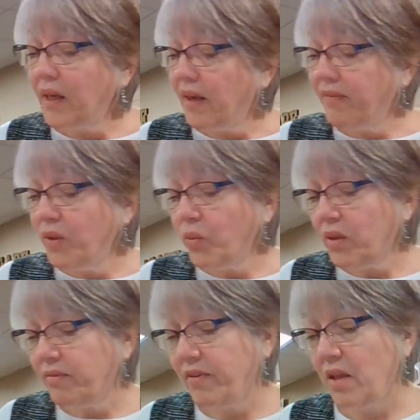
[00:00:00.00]
If you want
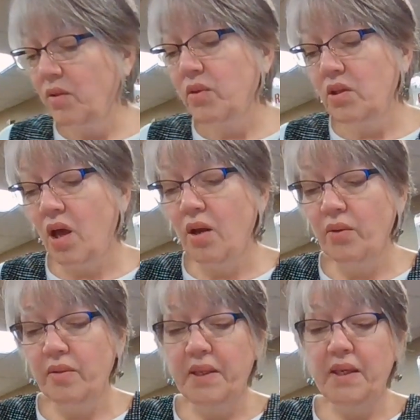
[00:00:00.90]
to follow along
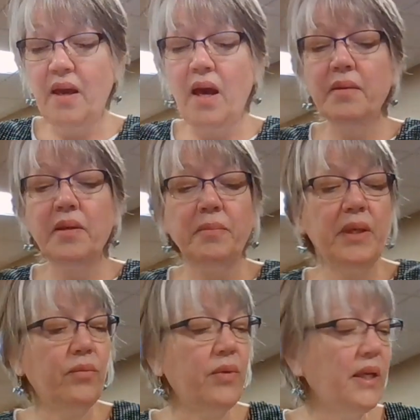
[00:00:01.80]
with me, I'm going to
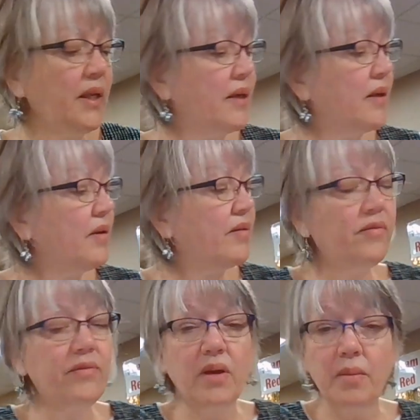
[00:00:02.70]
be reading
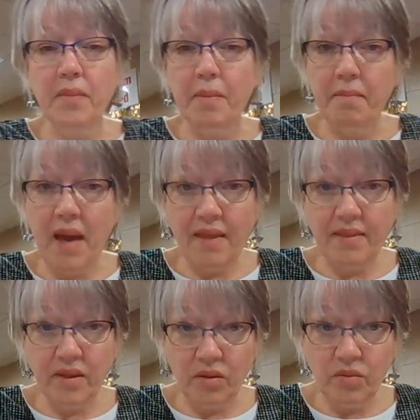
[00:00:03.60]
from
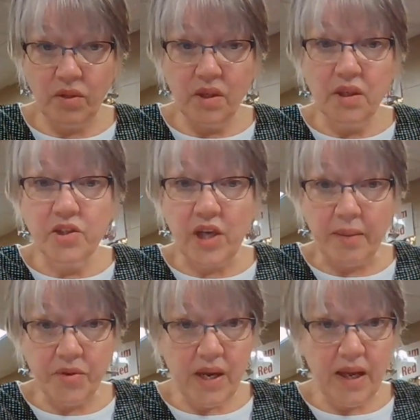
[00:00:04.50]
Matthew
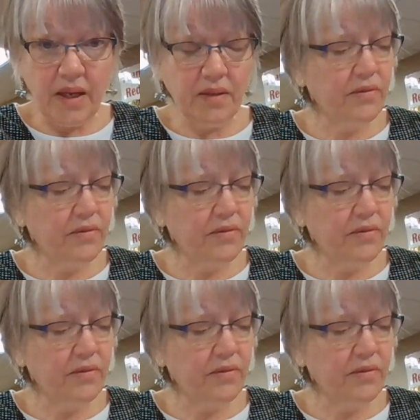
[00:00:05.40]
chapter 8,